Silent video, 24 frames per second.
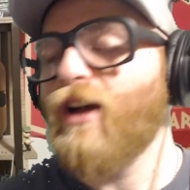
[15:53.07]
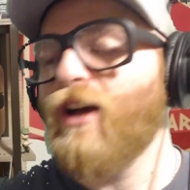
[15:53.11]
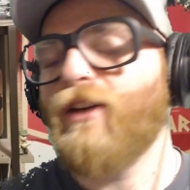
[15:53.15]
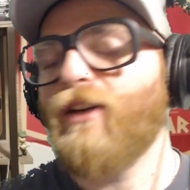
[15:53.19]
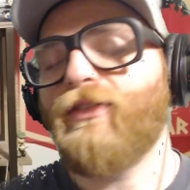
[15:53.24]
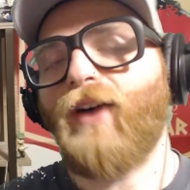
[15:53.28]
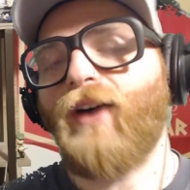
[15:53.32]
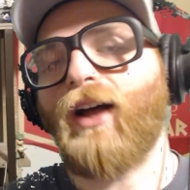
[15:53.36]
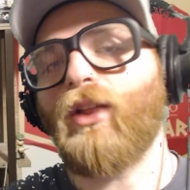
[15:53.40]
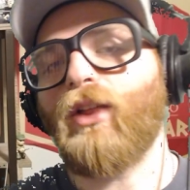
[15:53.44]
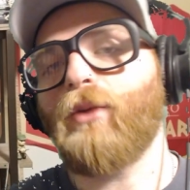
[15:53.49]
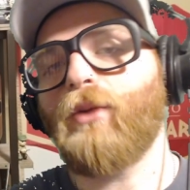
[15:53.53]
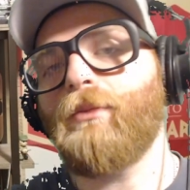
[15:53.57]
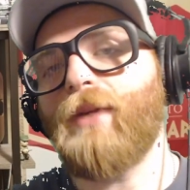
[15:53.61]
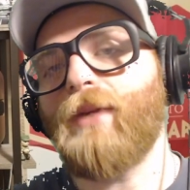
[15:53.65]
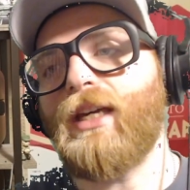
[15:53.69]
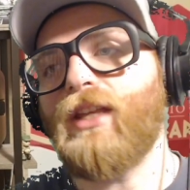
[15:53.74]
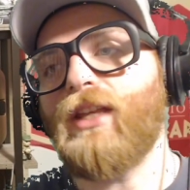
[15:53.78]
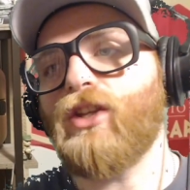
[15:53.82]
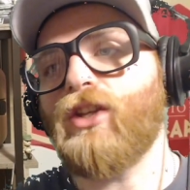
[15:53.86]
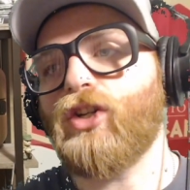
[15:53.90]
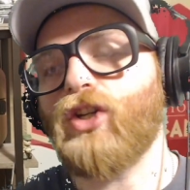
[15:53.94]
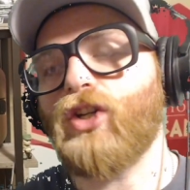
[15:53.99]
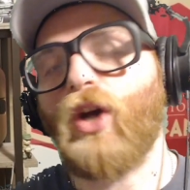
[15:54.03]
Follow
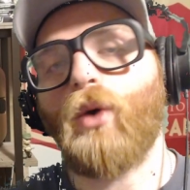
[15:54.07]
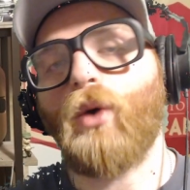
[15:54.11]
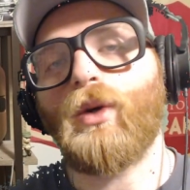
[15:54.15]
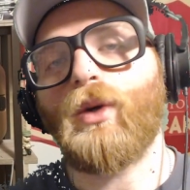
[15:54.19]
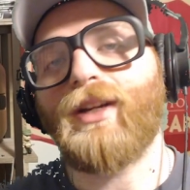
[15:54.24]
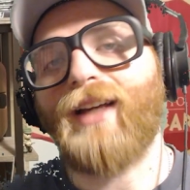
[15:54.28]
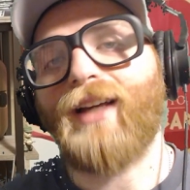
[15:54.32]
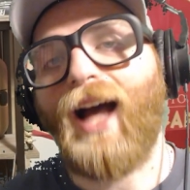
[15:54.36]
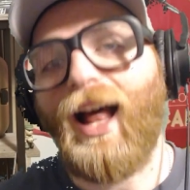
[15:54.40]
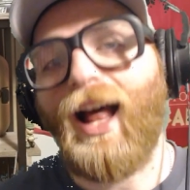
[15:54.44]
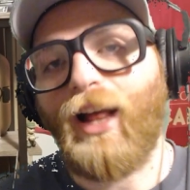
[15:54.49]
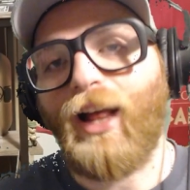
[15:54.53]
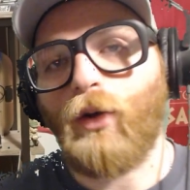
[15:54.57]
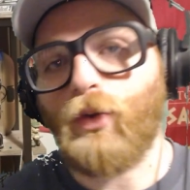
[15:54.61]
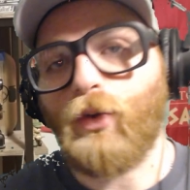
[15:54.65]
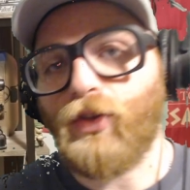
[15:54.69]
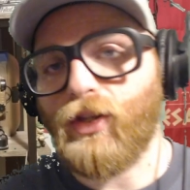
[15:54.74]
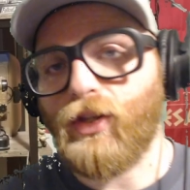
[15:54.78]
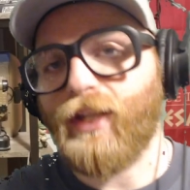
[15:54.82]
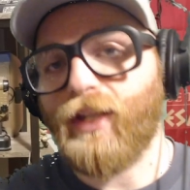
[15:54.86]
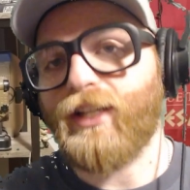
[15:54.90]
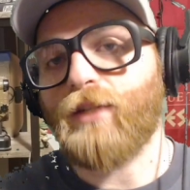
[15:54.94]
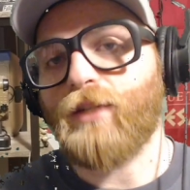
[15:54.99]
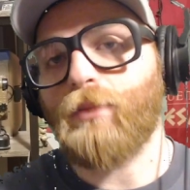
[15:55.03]
me, the show, and Kyle with
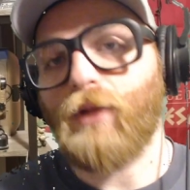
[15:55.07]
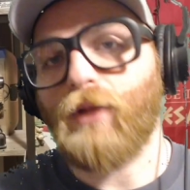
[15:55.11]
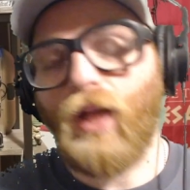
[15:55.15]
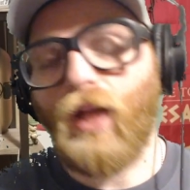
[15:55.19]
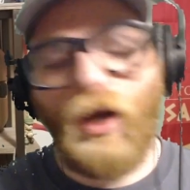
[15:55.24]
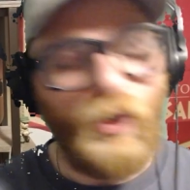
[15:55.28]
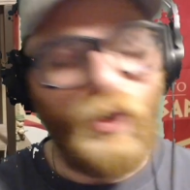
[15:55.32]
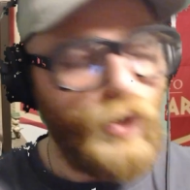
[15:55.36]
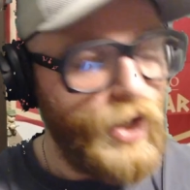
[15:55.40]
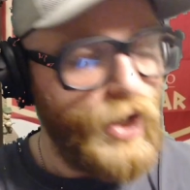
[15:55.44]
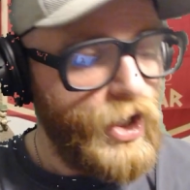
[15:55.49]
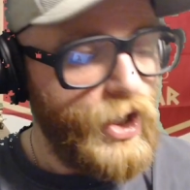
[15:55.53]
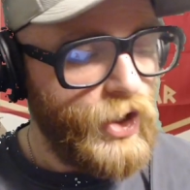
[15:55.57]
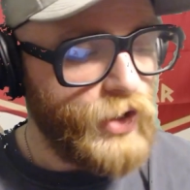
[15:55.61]
the links below.